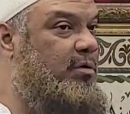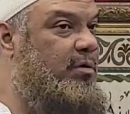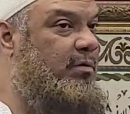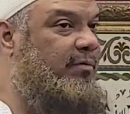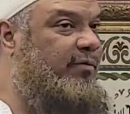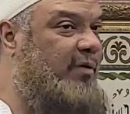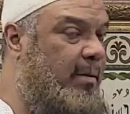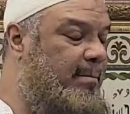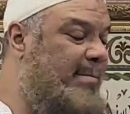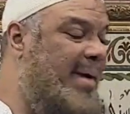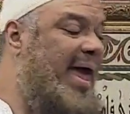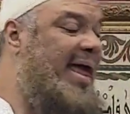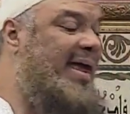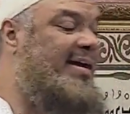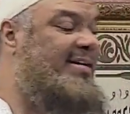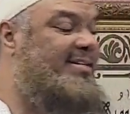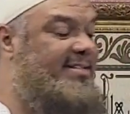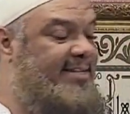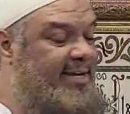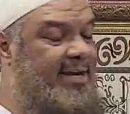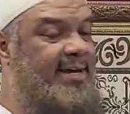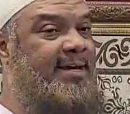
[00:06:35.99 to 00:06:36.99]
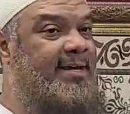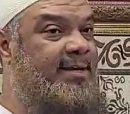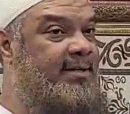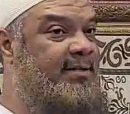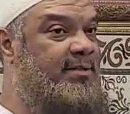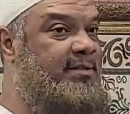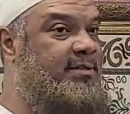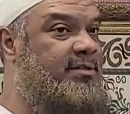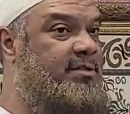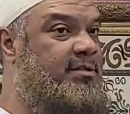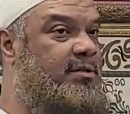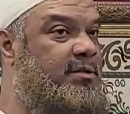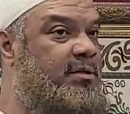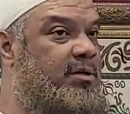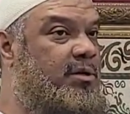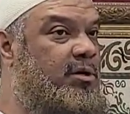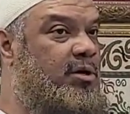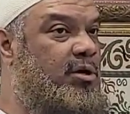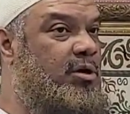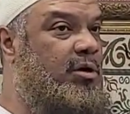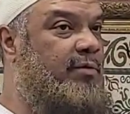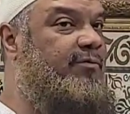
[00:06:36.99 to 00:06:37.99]
From magazines?
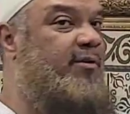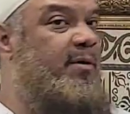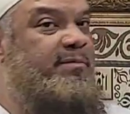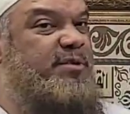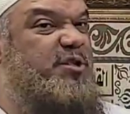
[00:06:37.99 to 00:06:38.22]
from